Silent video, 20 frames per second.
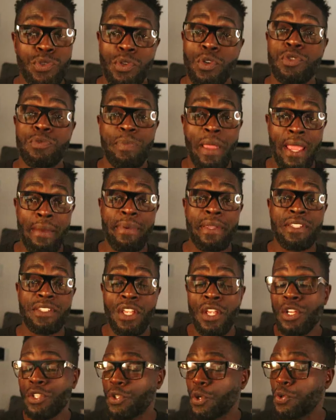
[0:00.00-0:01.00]
babies.
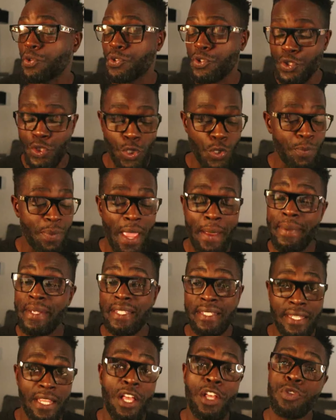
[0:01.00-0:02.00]
Those two baby
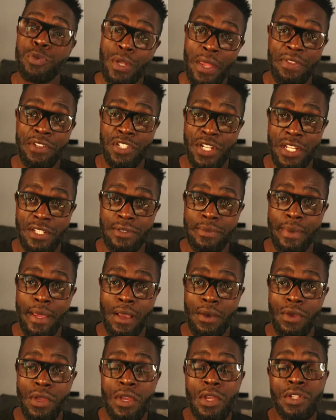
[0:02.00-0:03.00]
snails, we have to change them out.
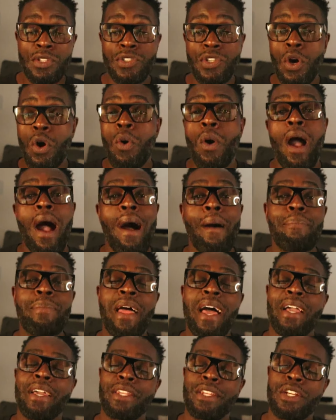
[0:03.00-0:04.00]
So I'm not
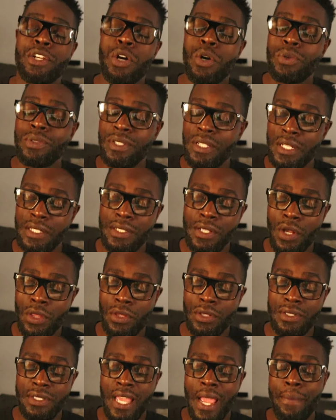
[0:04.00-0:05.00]
going to go detailed on the
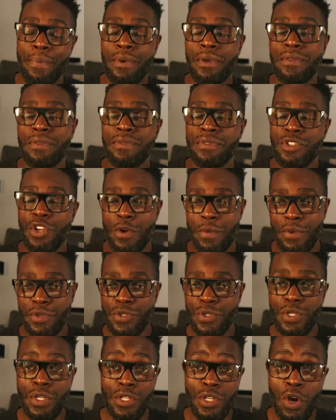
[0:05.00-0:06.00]
type of turbos you
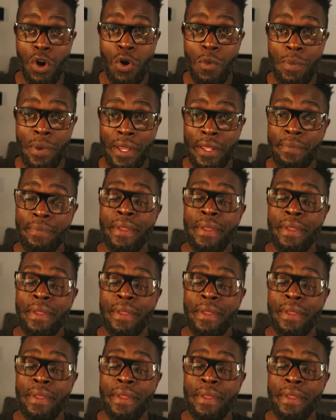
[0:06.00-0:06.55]
can go, but